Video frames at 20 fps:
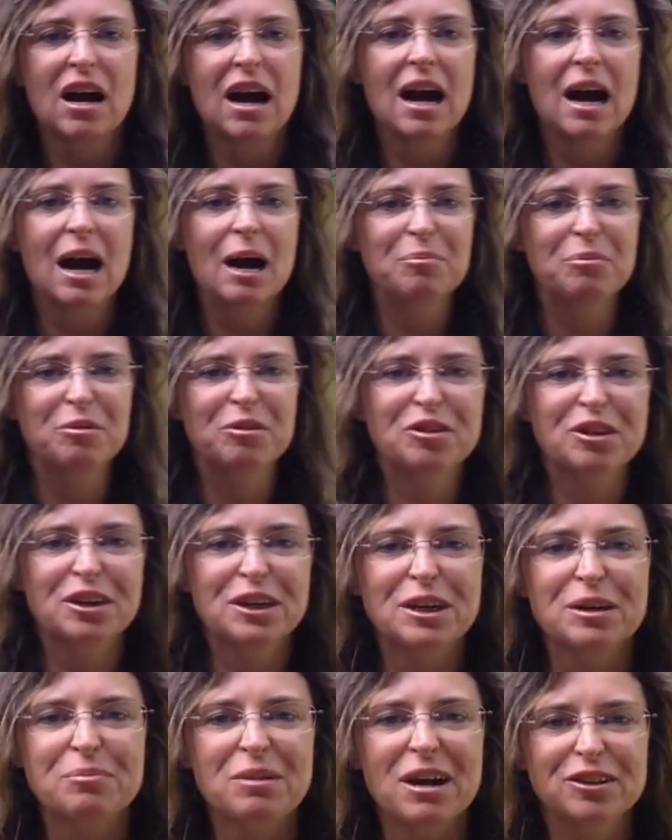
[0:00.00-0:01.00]
a job or
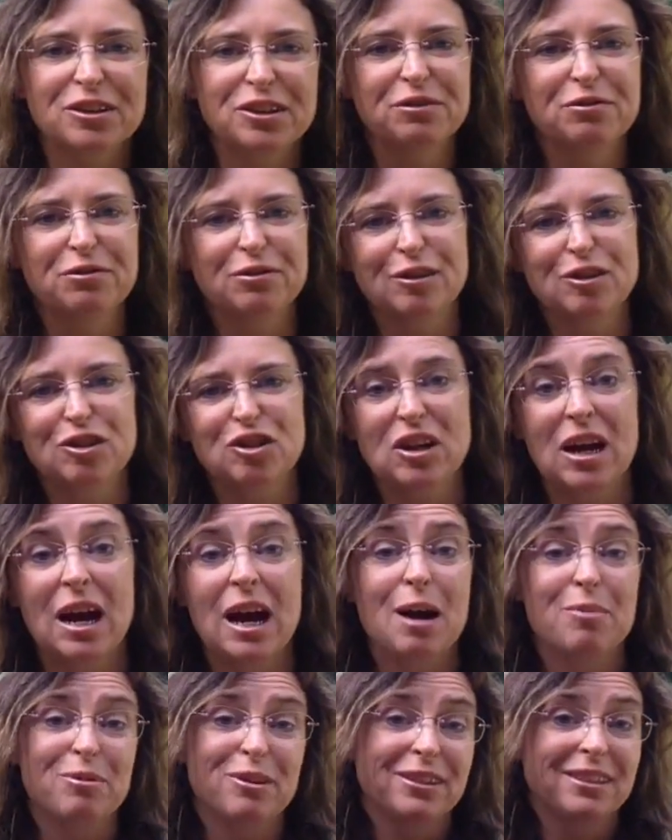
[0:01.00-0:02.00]
thinking about looking for a
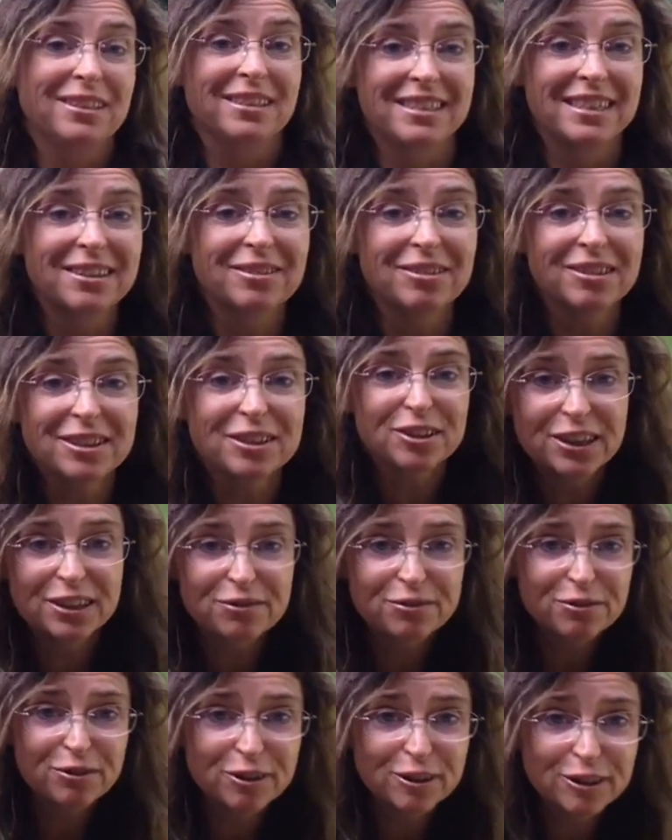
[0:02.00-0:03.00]
job or considering
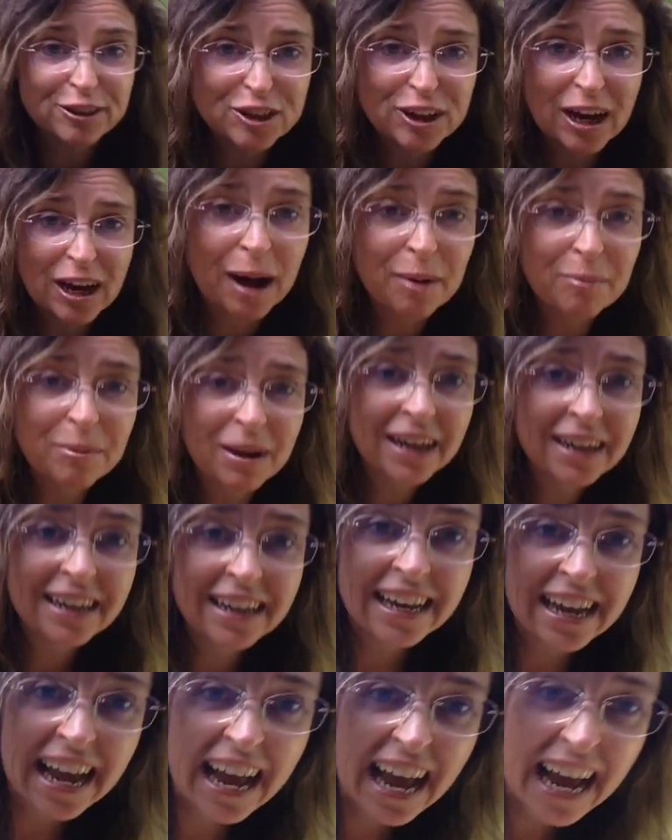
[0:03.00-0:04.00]
looking for a job,
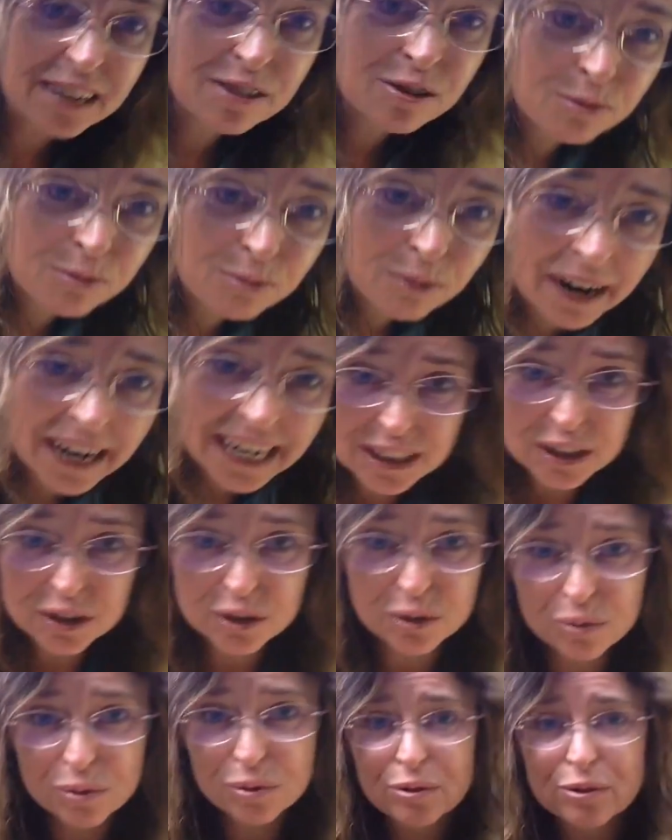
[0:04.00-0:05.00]
and great
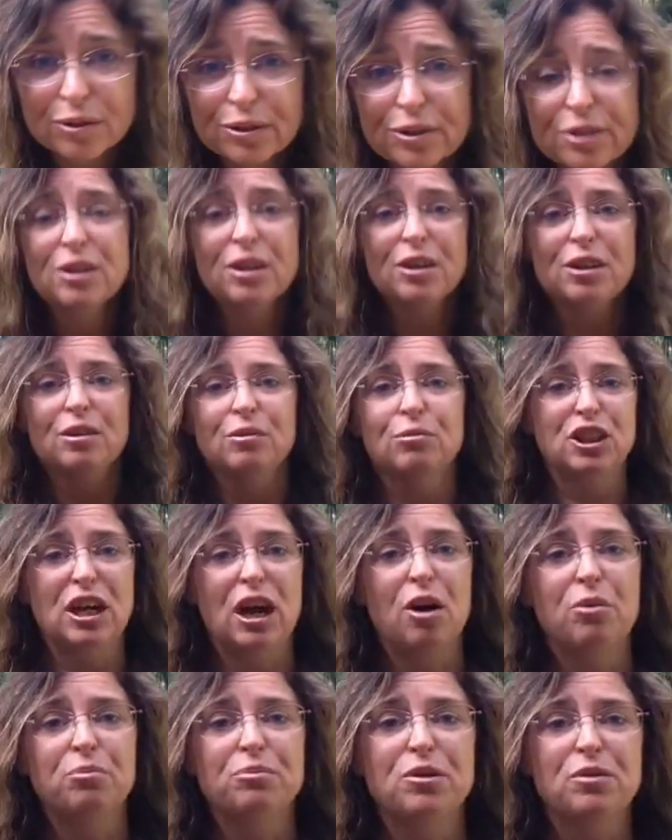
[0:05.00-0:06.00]
tools
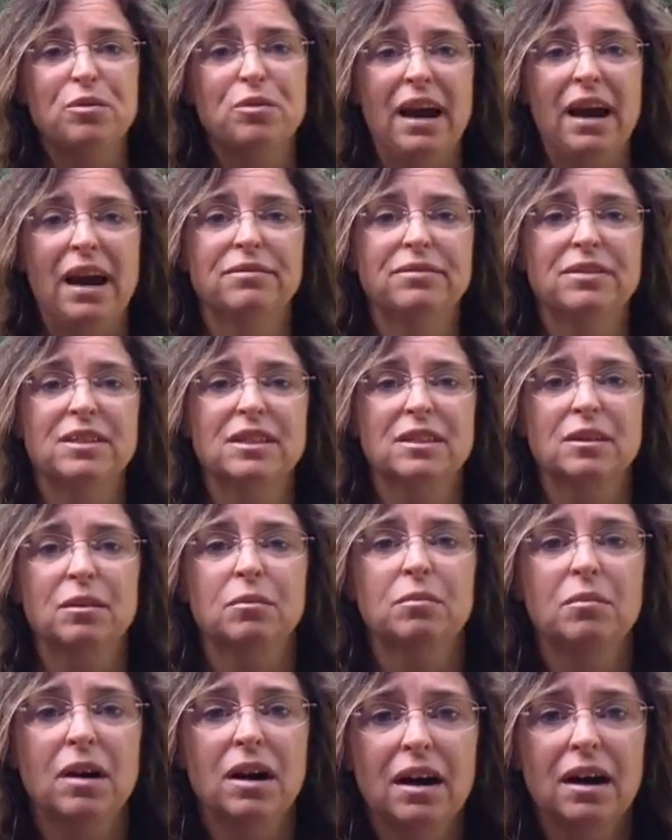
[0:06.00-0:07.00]
which help you have
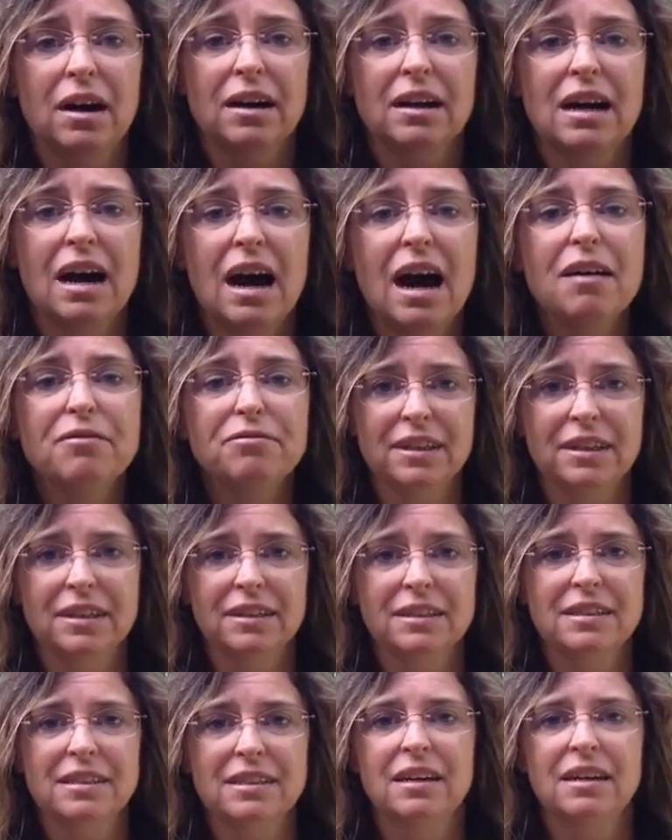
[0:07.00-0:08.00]
some
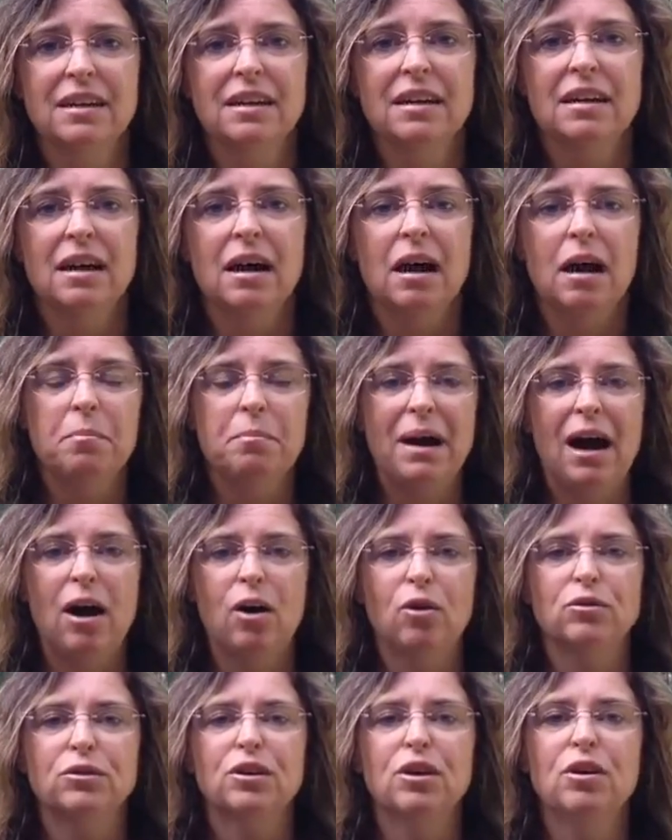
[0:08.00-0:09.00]
confidence
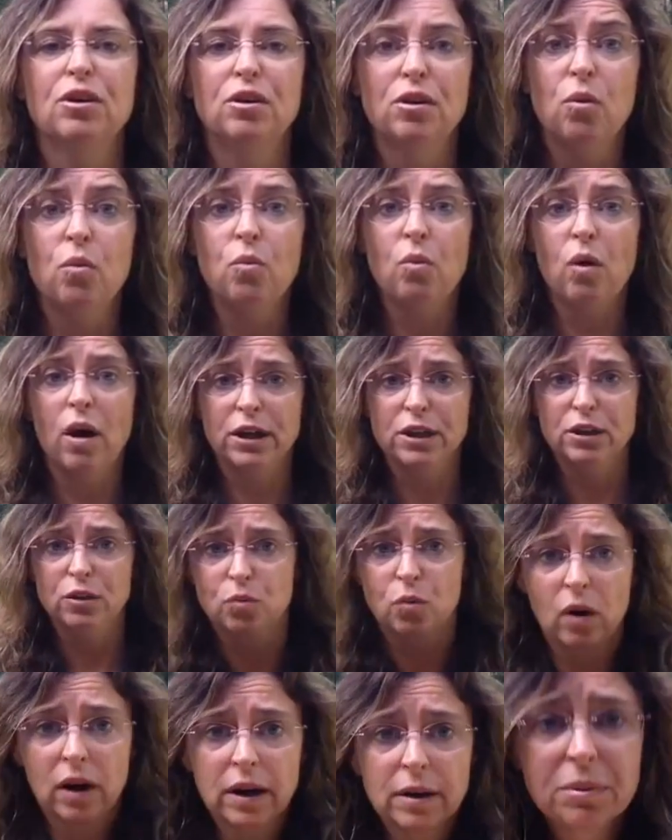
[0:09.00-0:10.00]
about what
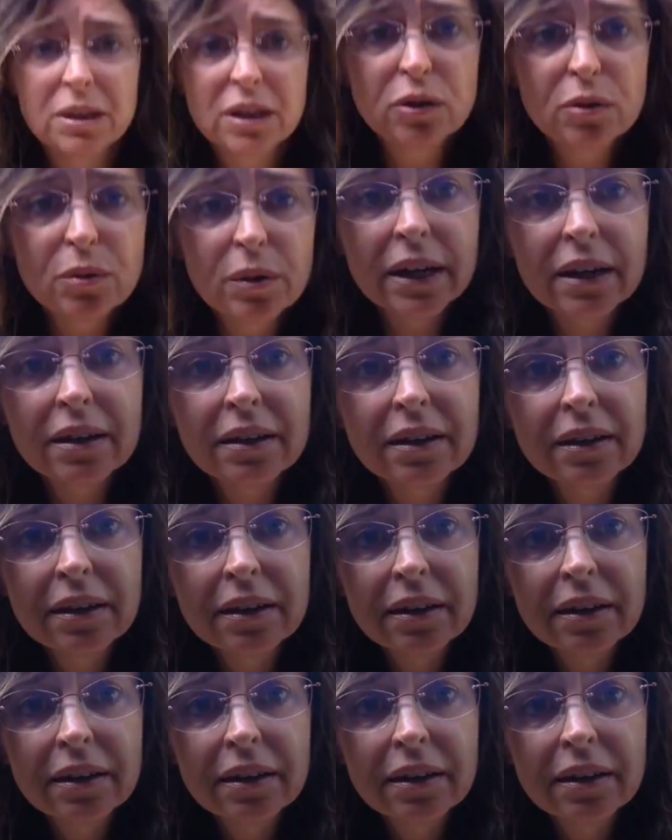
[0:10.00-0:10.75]
you want to be doing.